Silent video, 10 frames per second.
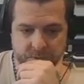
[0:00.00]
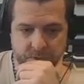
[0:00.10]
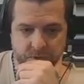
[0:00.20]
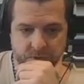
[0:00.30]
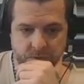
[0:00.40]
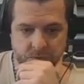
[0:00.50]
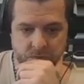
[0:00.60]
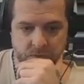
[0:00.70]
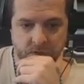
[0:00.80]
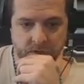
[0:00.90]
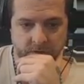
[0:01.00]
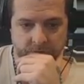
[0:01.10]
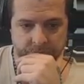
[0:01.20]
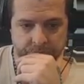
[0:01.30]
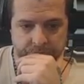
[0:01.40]
though,
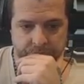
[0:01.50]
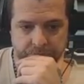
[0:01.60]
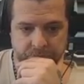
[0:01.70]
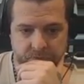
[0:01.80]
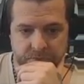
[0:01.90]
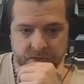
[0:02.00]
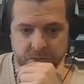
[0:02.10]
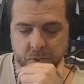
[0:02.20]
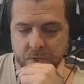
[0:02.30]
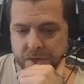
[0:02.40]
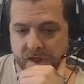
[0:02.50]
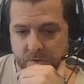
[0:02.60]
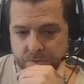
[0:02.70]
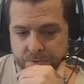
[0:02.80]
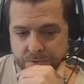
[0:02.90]
things went
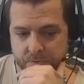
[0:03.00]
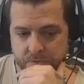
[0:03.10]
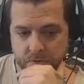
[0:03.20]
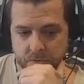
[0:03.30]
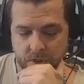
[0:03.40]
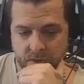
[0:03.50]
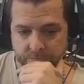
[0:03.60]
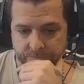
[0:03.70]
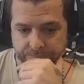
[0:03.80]
south. Okay.